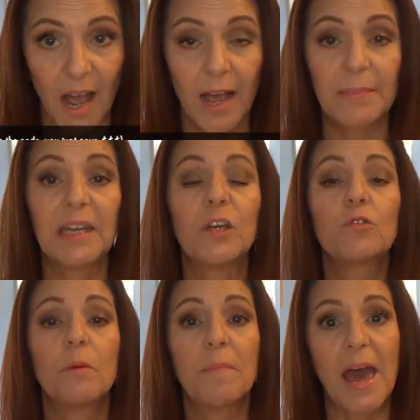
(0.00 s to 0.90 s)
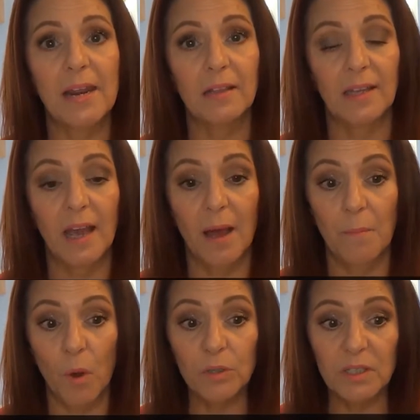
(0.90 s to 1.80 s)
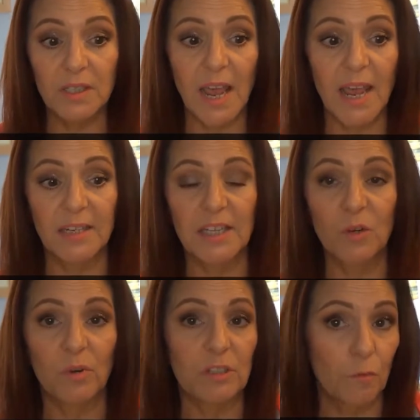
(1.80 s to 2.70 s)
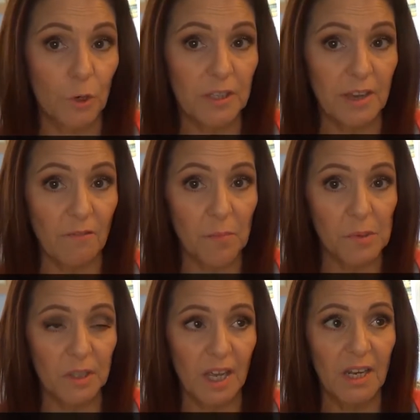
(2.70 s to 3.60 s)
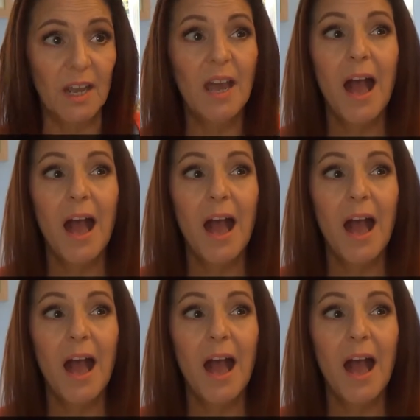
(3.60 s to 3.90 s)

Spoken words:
I mean, dramatically. Most say a decrease 47%.